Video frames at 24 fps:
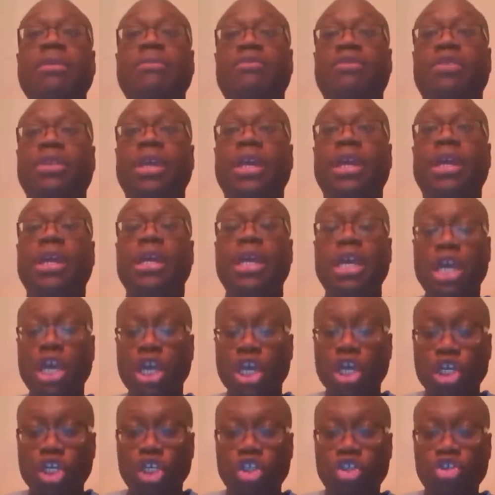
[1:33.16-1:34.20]
for that.
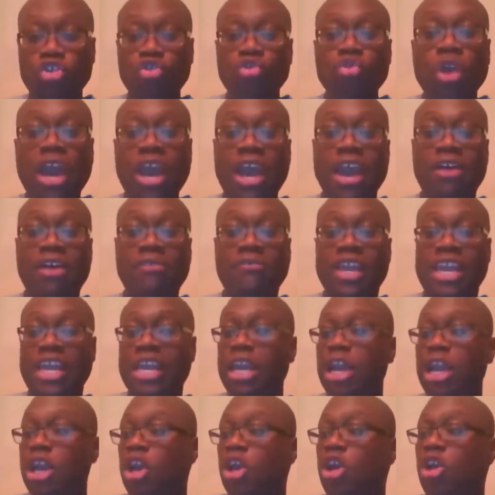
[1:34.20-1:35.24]
You have
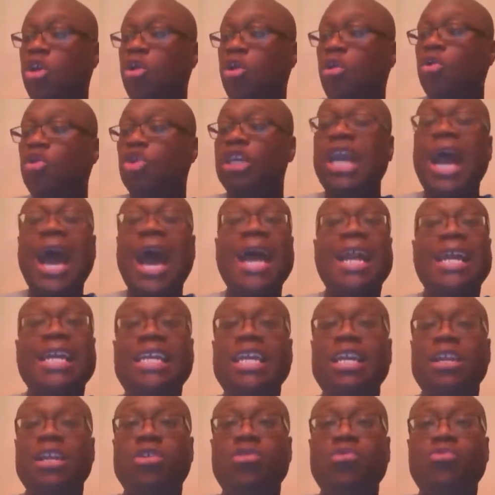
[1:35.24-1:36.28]
got to
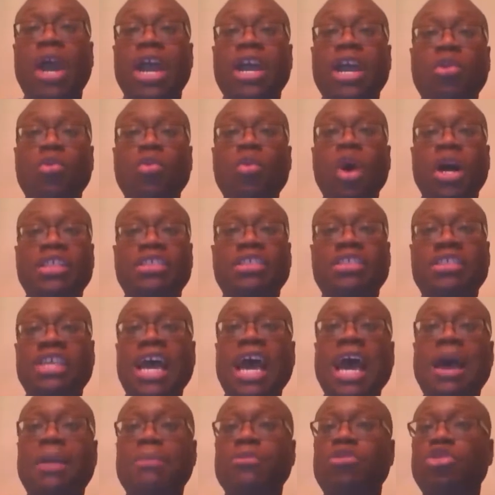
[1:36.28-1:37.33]
get it right one
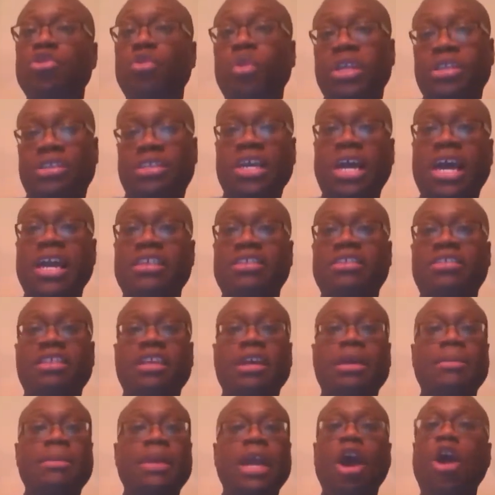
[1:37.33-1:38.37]
time to entice
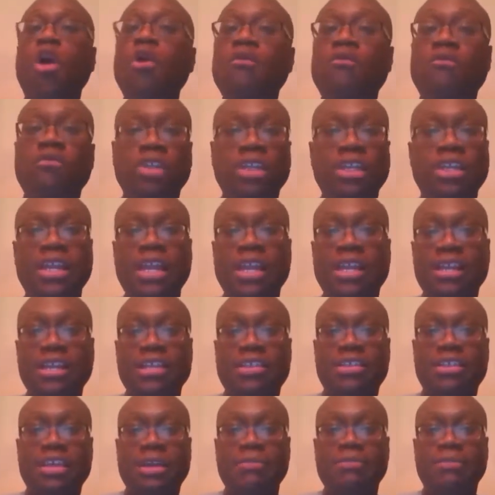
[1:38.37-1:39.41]
them. Hopefully they
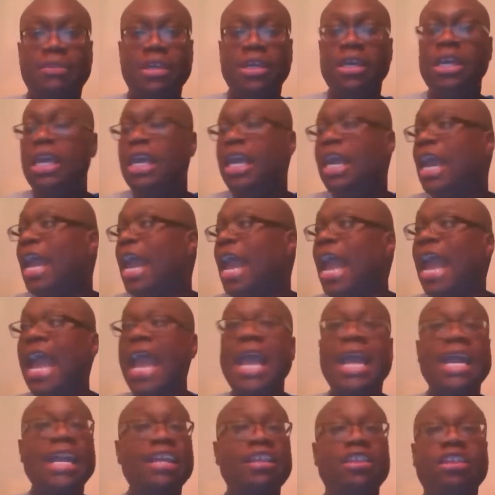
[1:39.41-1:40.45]
accept it.
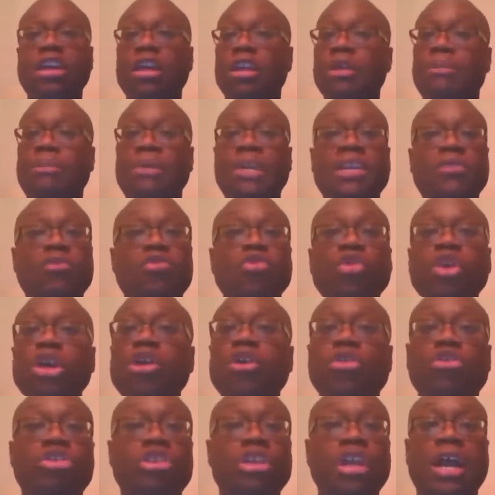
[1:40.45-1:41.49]
And it's going to be
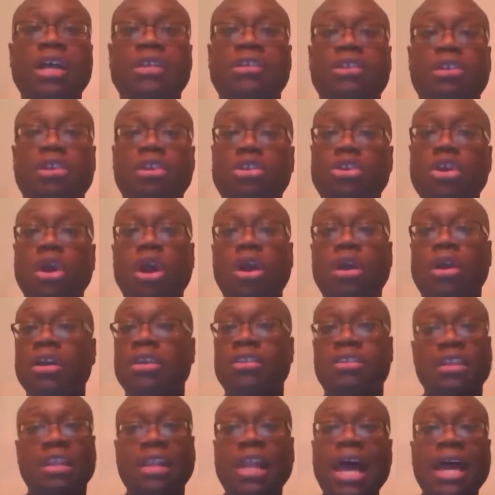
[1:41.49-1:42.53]
real shots in the dark
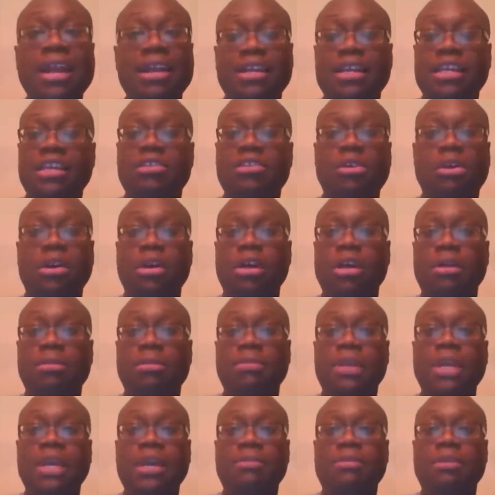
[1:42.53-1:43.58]
because a lot of these aren't going to
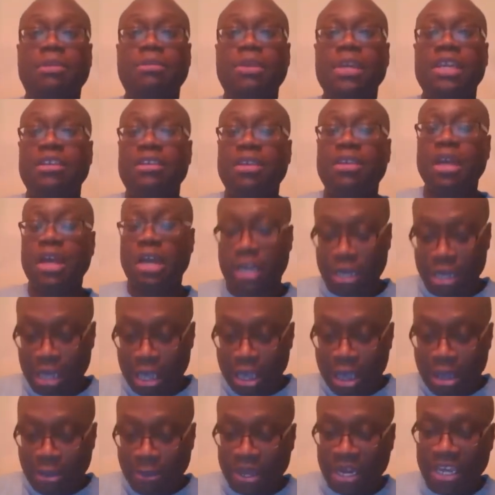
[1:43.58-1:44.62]
be able to be done.
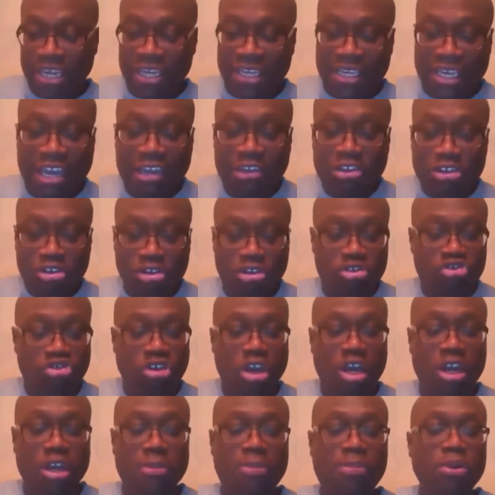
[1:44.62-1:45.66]
But in case you're
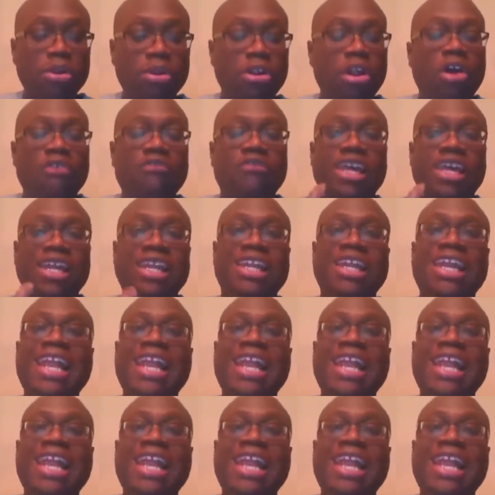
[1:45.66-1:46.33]
trying to pull off a